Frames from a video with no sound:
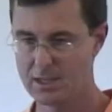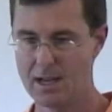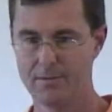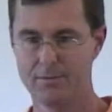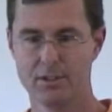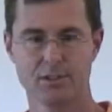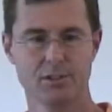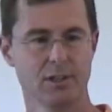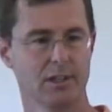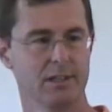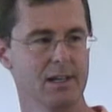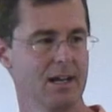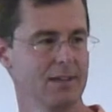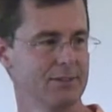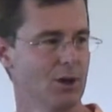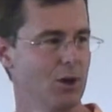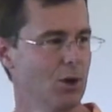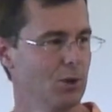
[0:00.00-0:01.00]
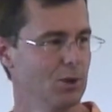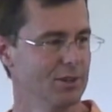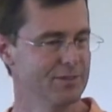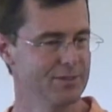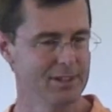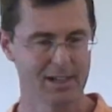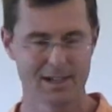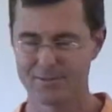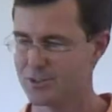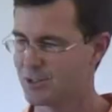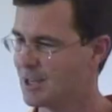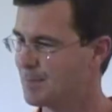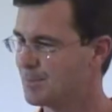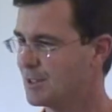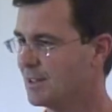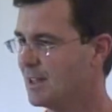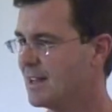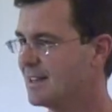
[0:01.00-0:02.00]
obviously not the whole of it. I just give
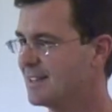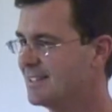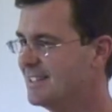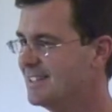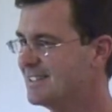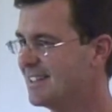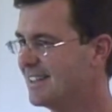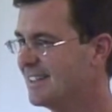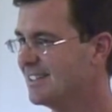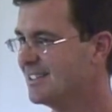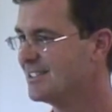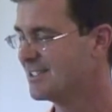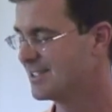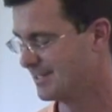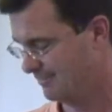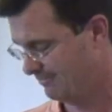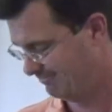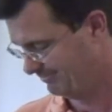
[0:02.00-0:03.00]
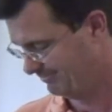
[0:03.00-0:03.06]
you a lot of details.